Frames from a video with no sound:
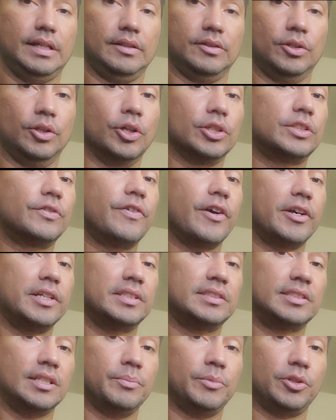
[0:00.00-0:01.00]
looks very
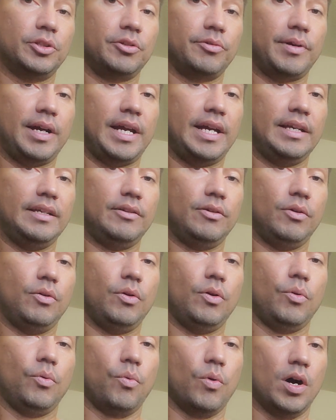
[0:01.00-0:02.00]
similar, right?
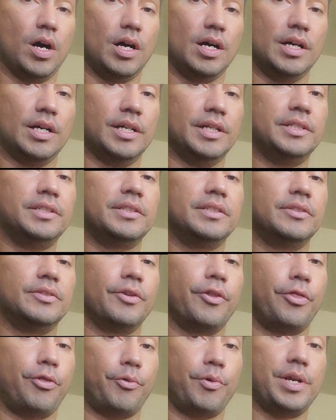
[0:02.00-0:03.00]

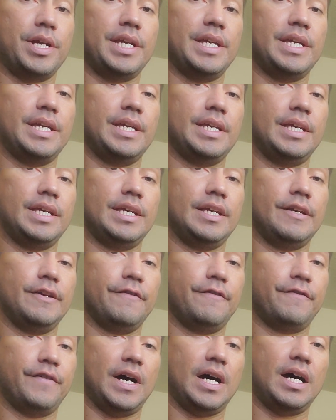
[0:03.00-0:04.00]
1,
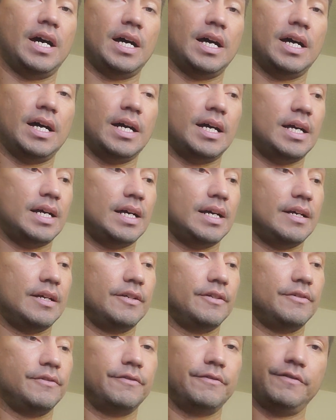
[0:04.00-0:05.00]
3,
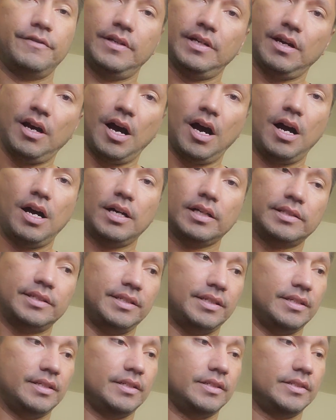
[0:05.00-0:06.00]
5,
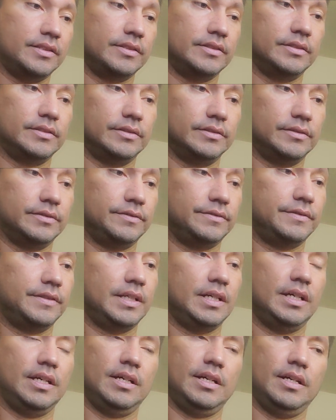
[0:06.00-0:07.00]
octave,
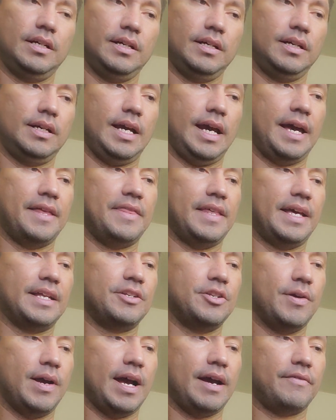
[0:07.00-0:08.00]
and
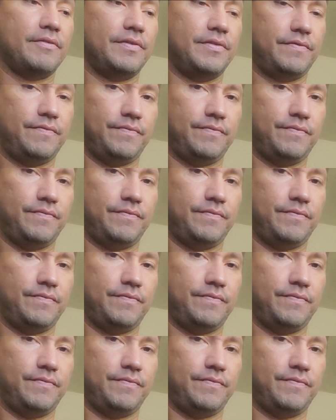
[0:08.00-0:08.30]
then you have